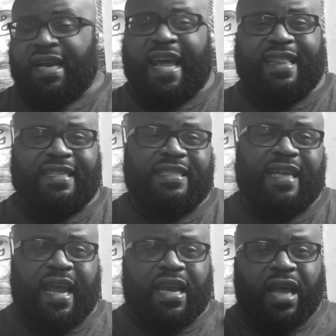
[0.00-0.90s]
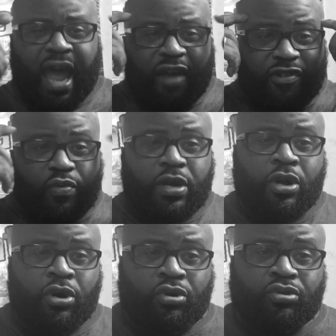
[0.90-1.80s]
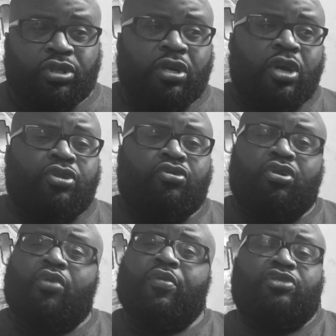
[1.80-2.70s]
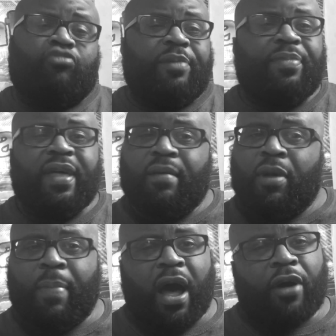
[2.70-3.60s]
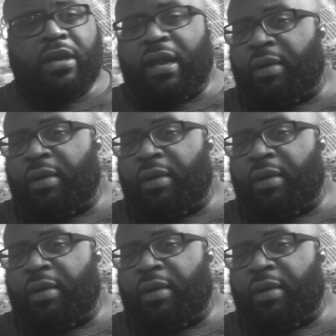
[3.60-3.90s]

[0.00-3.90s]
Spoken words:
They got the stain. Everyone knows. You could always rib them about it,